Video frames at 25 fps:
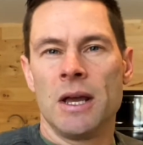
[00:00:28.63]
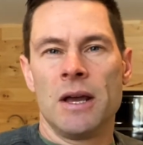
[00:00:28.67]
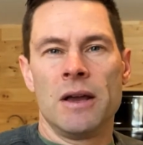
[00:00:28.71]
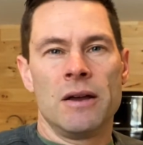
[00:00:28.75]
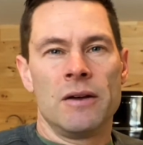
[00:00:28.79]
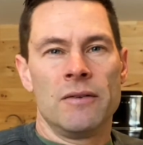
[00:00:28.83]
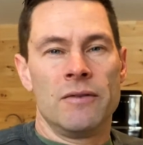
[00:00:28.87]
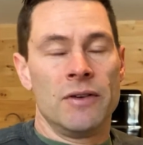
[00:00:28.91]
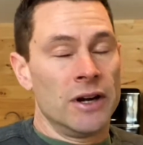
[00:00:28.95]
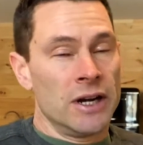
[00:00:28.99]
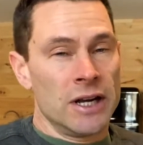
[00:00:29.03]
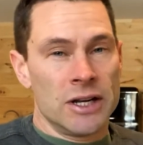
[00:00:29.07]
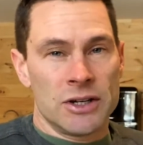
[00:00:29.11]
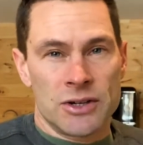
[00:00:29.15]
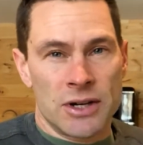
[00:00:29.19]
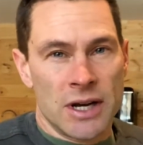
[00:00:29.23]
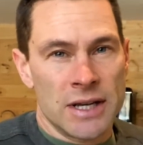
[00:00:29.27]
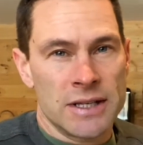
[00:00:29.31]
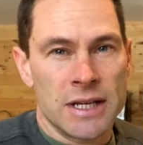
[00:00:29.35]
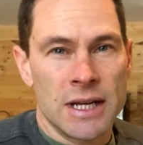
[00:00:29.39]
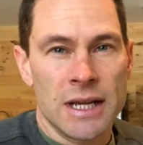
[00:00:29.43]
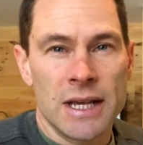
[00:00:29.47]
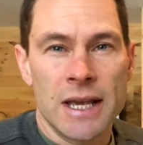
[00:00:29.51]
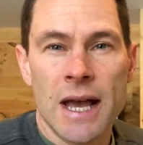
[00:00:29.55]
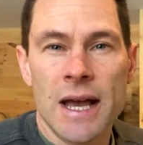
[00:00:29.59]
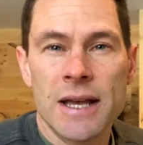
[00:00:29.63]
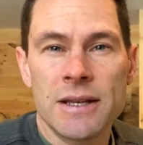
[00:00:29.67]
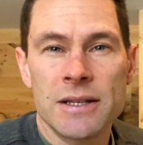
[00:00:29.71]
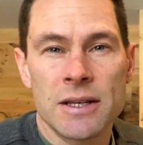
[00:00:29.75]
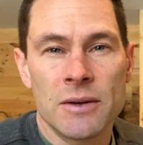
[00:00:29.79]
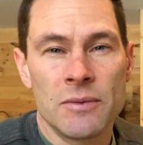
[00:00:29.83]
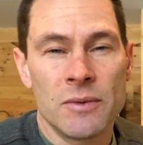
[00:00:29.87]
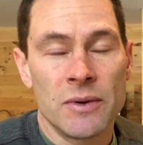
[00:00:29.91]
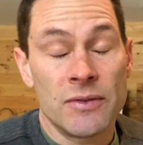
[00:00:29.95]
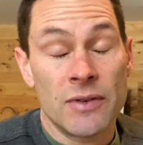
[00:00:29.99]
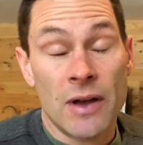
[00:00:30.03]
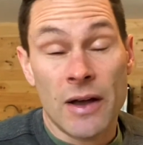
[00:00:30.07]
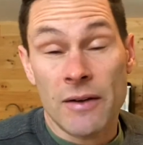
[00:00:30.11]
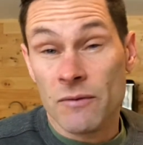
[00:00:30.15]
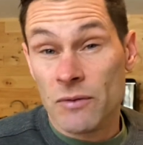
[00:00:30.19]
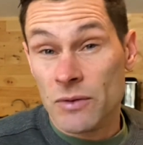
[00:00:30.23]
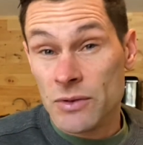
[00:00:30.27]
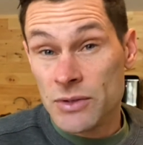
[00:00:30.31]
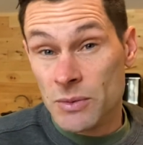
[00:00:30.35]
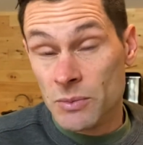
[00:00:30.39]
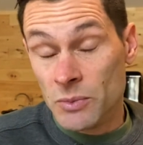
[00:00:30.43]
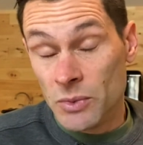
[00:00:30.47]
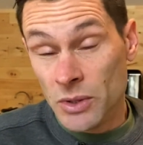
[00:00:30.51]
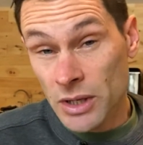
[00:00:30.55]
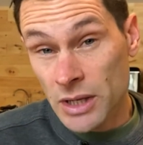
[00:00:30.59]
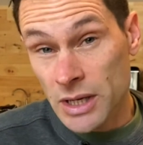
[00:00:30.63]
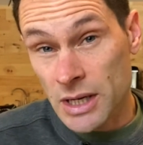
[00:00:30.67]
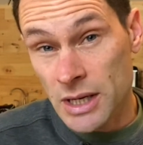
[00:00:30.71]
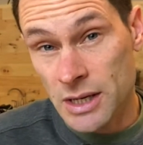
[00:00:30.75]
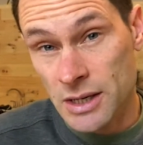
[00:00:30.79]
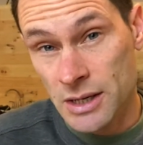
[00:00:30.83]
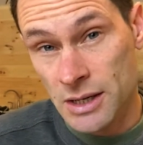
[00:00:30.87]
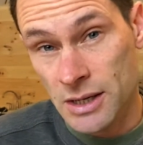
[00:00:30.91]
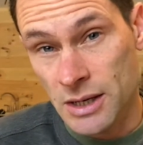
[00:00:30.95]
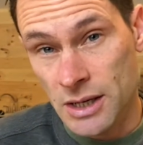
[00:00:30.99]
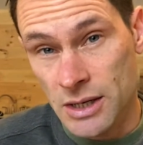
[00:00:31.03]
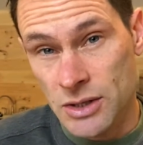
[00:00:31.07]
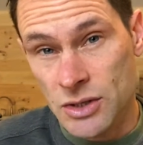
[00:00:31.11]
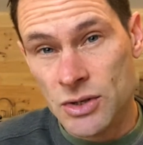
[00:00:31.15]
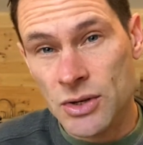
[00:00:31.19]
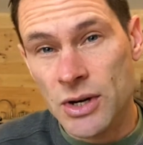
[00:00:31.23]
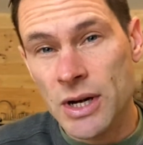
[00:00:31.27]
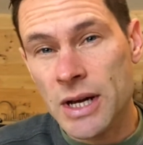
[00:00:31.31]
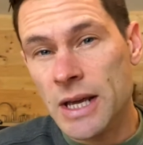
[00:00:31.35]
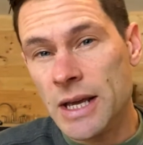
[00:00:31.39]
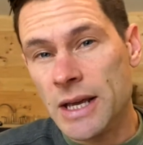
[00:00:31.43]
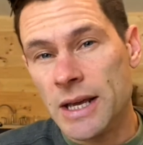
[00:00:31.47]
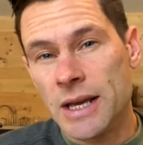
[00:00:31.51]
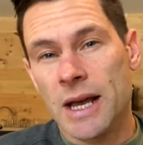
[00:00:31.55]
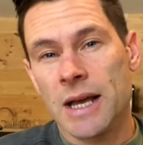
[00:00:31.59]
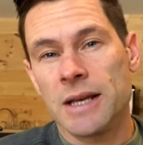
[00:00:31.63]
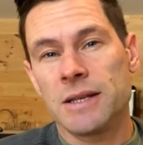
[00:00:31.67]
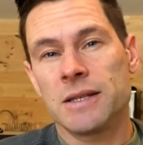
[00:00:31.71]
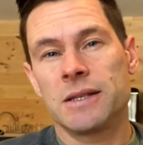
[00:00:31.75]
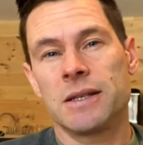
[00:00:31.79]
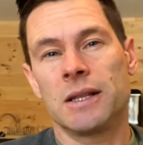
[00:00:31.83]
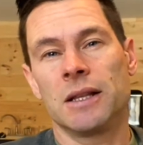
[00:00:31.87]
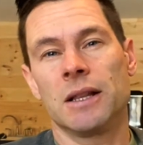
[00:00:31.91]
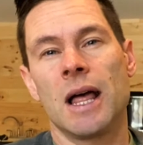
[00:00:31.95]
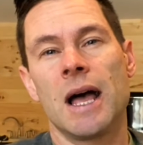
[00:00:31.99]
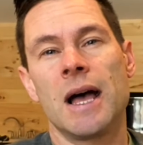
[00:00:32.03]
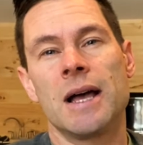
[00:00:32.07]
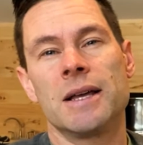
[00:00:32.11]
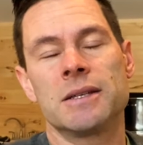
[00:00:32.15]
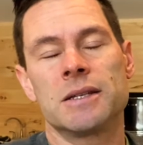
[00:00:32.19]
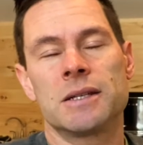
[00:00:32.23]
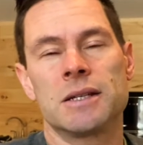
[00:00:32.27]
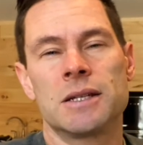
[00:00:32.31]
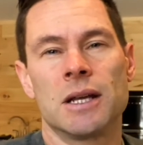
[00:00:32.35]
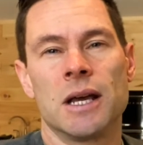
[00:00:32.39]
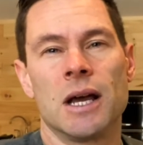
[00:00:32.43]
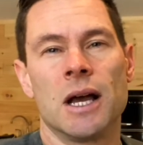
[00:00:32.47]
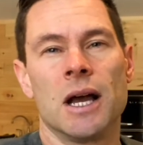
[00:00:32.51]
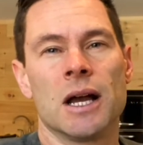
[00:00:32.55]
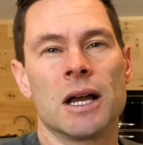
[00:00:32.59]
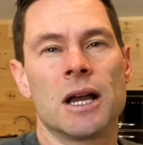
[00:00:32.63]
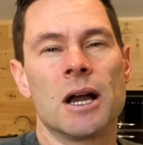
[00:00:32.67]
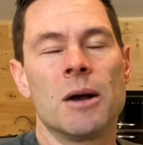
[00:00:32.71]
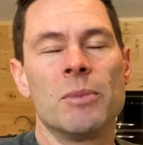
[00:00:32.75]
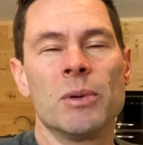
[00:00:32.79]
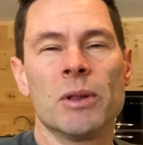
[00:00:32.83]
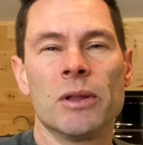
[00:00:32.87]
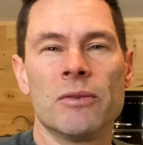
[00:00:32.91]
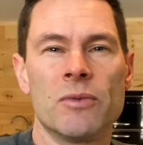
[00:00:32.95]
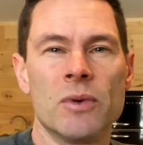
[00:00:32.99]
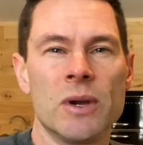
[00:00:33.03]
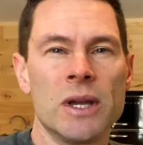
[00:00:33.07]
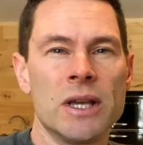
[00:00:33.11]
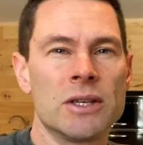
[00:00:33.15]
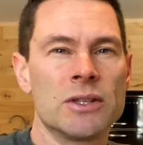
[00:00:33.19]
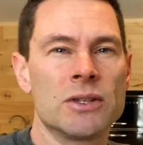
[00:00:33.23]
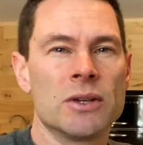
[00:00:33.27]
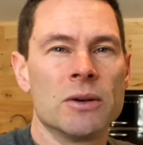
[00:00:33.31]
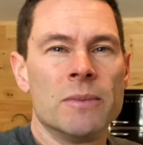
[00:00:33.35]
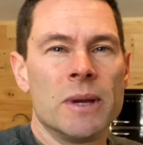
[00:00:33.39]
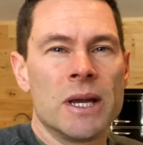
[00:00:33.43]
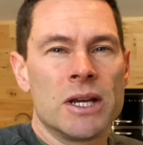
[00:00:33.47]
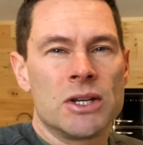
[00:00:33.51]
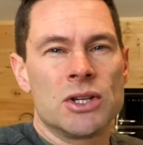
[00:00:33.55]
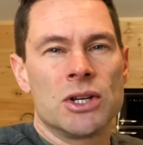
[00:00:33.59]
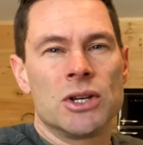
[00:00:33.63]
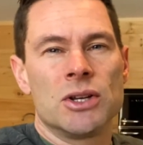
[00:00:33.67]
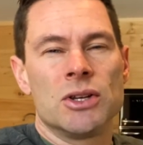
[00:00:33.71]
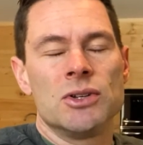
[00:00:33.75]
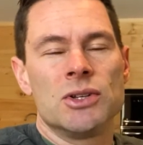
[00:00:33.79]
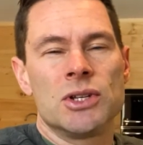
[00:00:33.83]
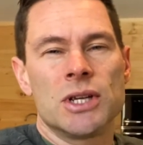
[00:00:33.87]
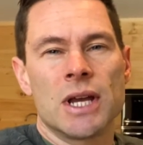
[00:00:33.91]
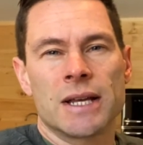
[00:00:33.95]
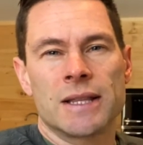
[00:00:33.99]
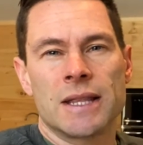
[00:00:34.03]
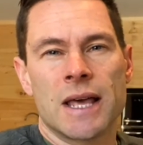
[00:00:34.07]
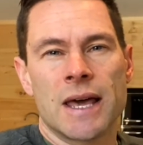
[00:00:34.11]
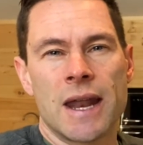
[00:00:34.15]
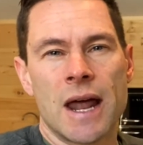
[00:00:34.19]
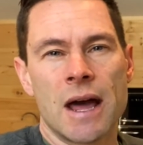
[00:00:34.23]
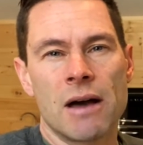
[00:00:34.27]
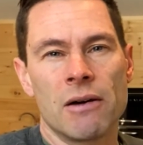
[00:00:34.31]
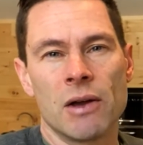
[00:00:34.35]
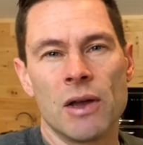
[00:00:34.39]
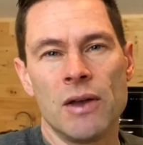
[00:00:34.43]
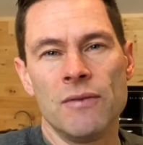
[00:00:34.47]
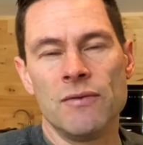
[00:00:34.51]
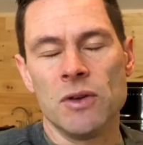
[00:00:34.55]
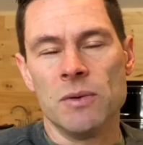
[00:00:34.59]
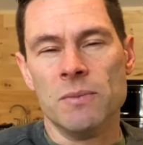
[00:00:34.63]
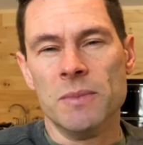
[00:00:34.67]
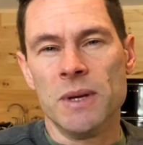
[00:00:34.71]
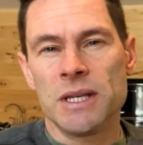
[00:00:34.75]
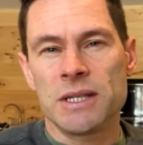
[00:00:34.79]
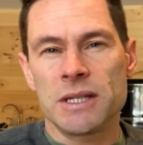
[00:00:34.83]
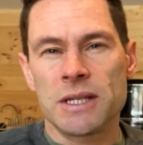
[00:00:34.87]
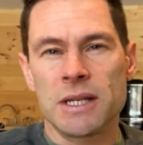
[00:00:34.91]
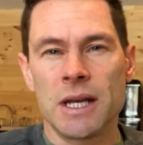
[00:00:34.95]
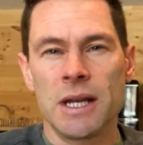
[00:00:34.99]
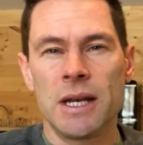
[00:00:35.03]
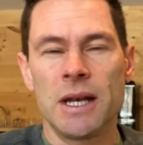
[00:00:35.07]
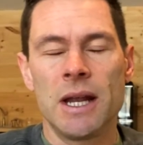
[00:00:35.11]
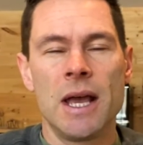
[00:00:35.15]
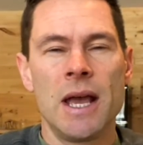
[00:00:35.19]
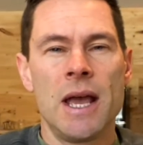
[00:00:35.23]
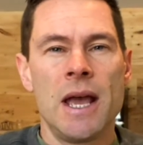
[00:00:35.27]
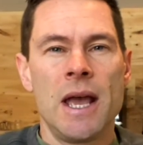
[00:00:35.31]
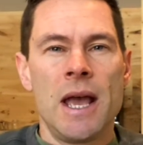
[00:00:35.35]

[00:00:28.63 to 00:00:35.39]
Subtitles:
Very interesting guests, and we've had some really intriguing guests the last couple of weeks, so make sure you check that out if you missed it.